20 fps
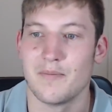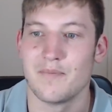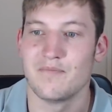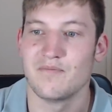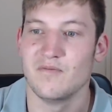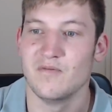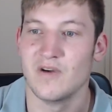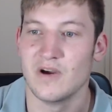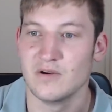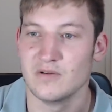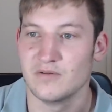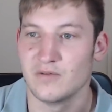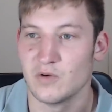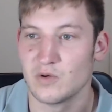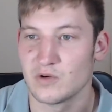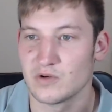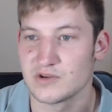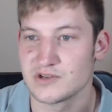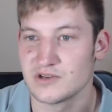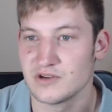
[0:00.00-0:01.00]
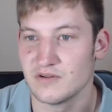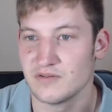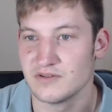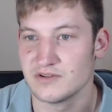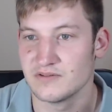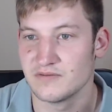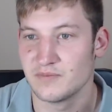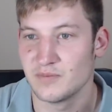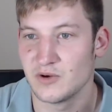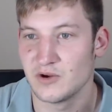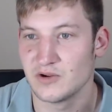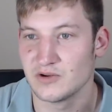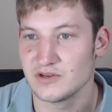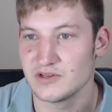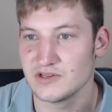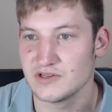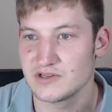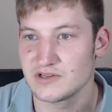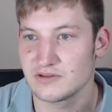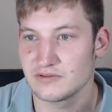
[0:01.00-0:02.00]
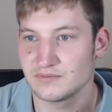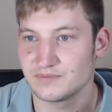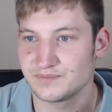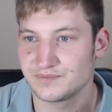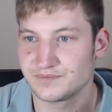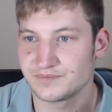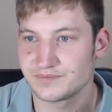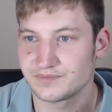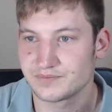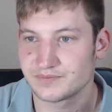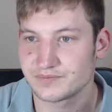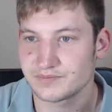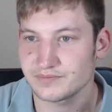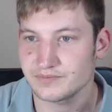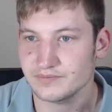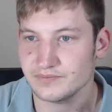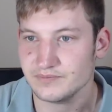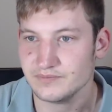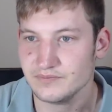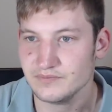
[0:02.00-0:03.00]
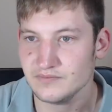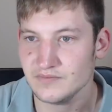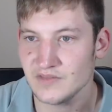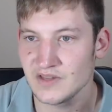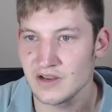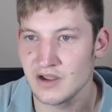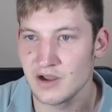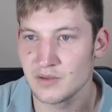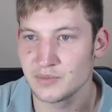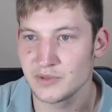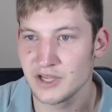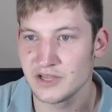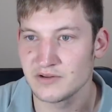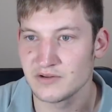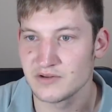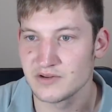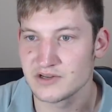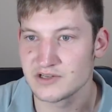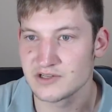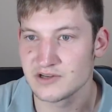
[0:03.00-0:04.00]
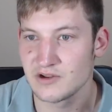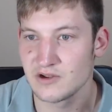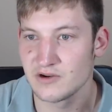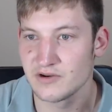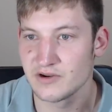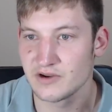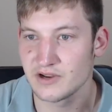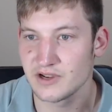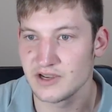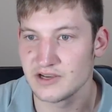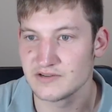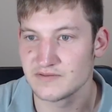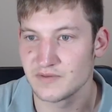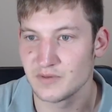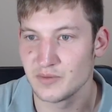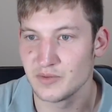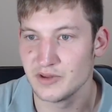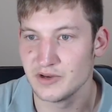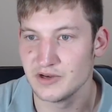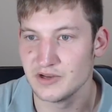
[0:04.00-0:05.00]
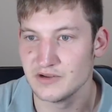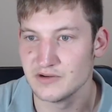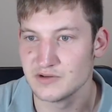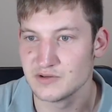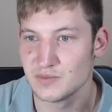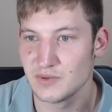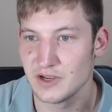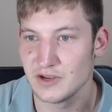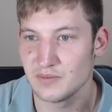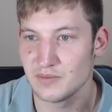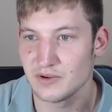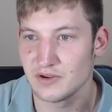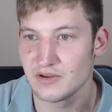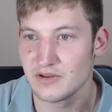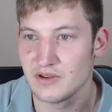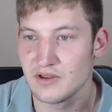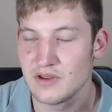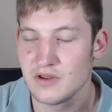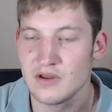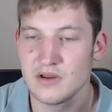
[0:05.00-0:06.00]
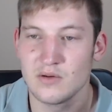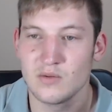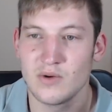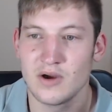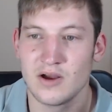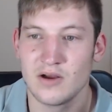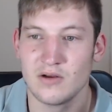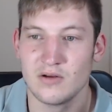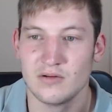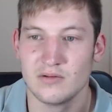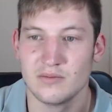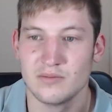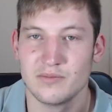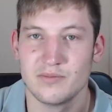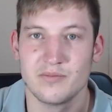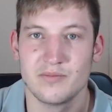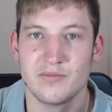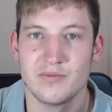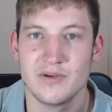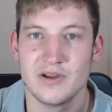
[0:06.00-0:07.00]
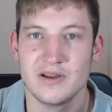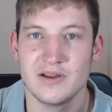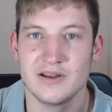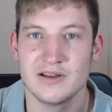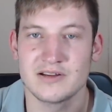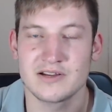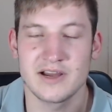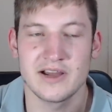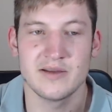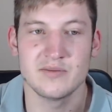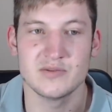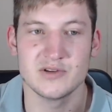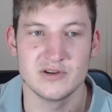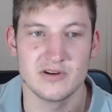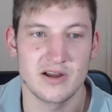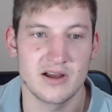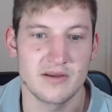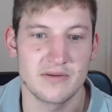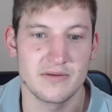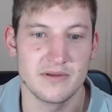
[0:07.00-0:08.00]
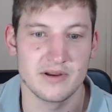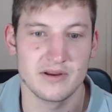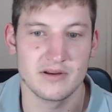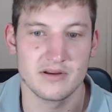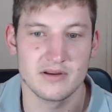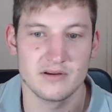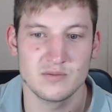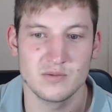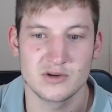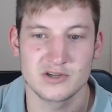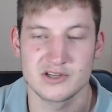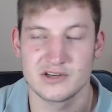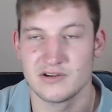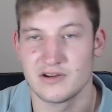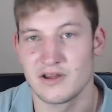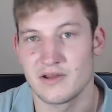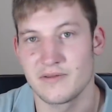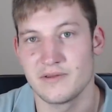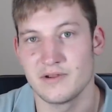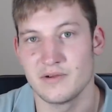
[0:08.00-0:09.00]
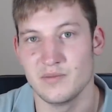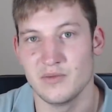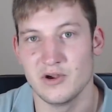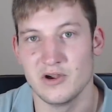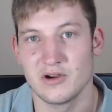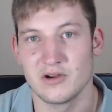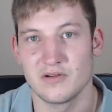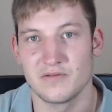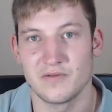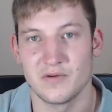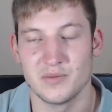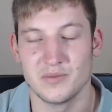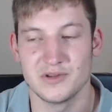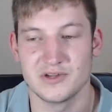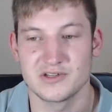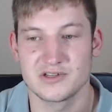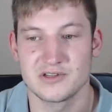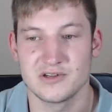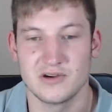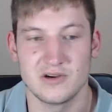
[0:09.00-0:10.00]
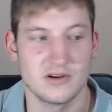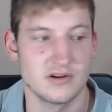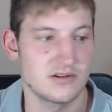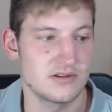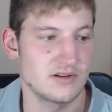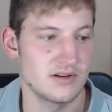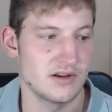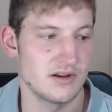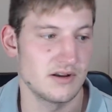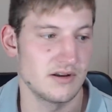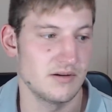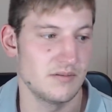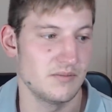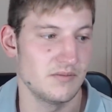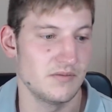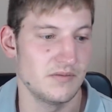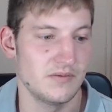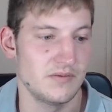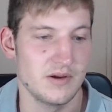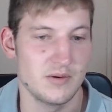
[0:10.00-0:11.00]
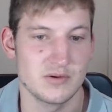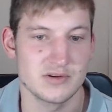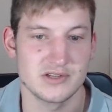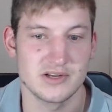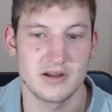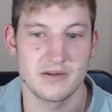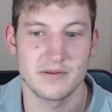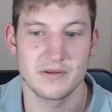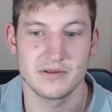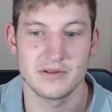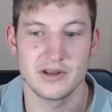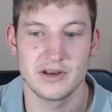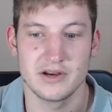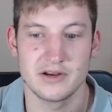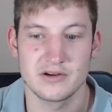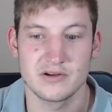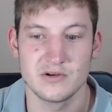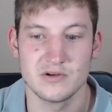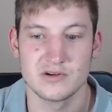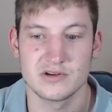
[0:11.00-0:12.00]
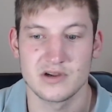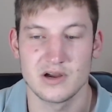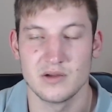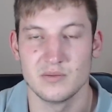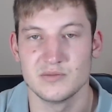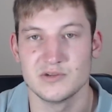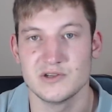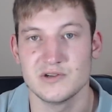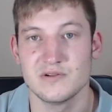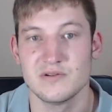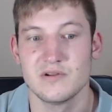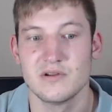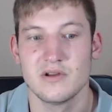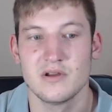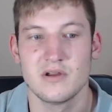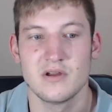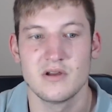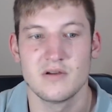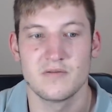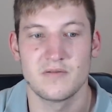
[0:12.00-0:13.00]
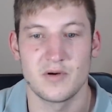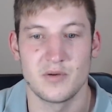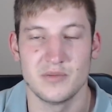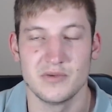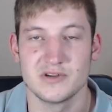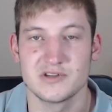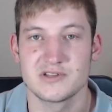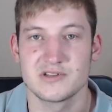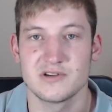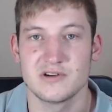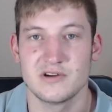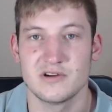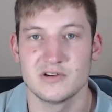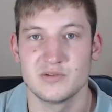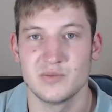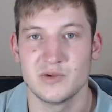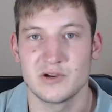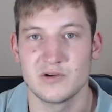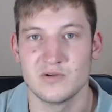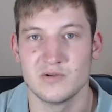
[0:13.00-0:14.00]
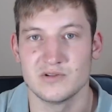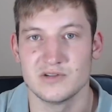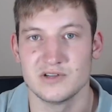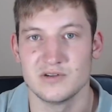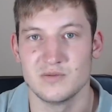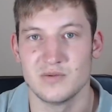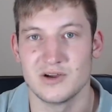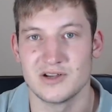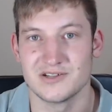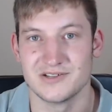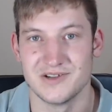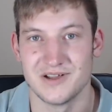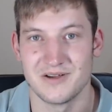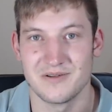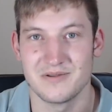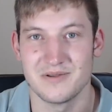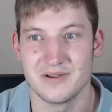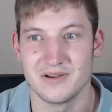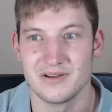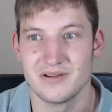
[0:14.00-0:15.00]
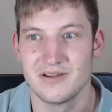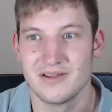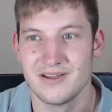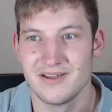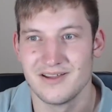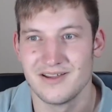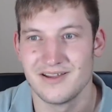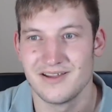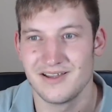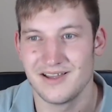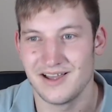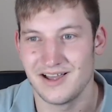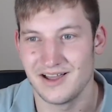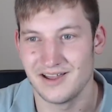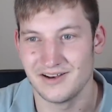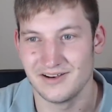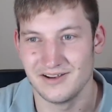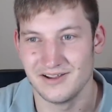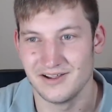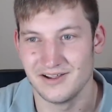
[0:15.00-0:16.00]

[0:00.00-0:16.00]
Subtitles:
vote for conservative parties. Update on the slander case from the newspaper. Well, it came to nothing. It was a nothing burger from the start. There was nothing that it could come to from the start, because it was nothing. And